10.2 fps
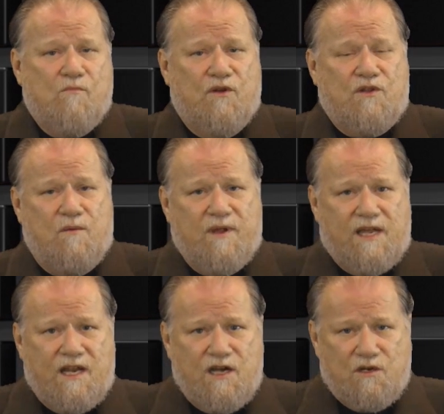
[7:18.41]
but they're
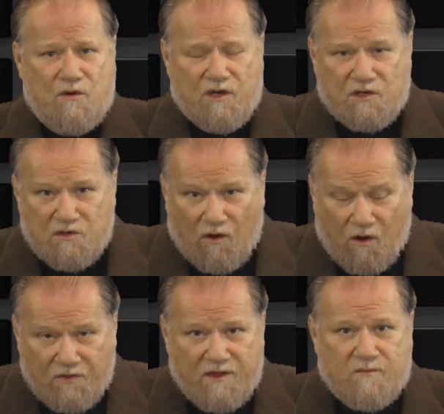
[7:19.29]
beginning to
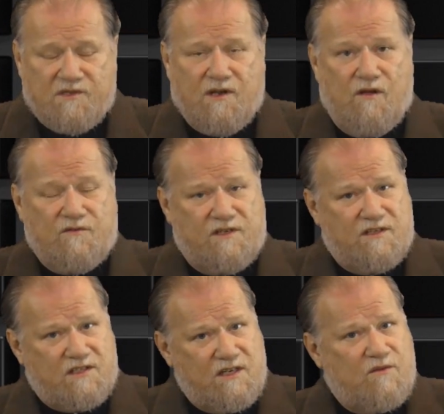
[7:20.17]
exalt themselves
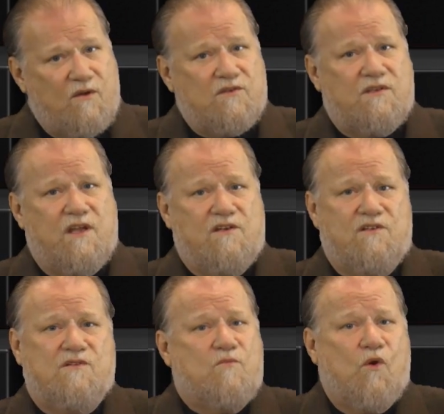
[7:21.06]
and see those things
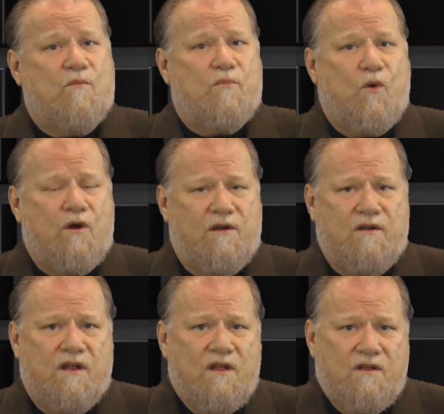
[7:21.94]
as more important